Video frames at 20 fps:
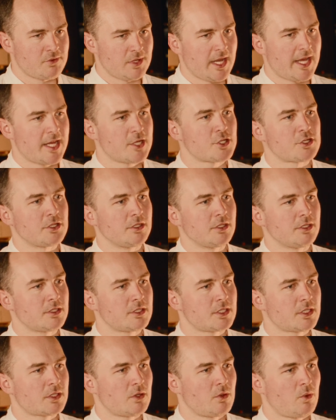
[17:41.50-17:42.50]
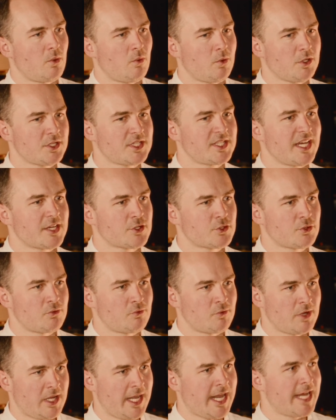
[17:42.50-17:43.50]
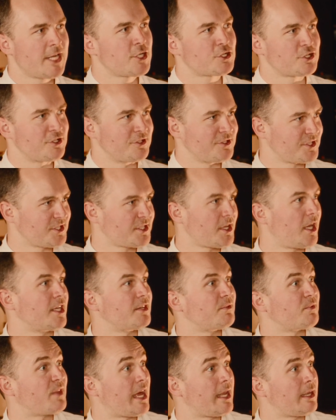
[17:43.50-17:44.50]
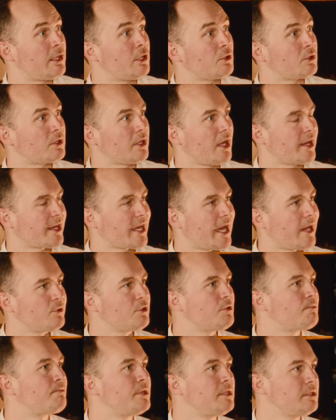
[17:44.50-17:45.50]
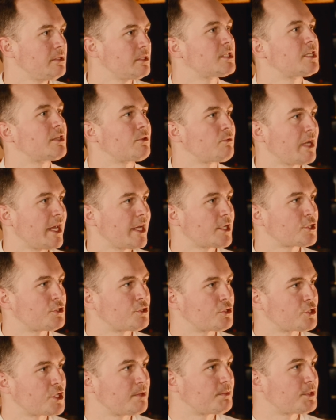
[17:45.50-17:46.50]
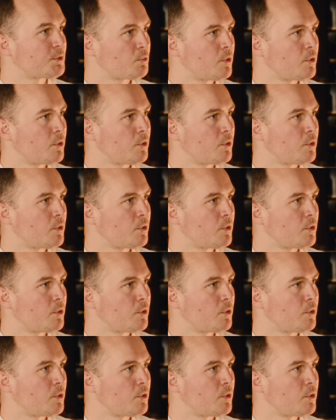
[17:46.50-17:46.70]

relations, what does the actual relations side of that look like? How are you building relationships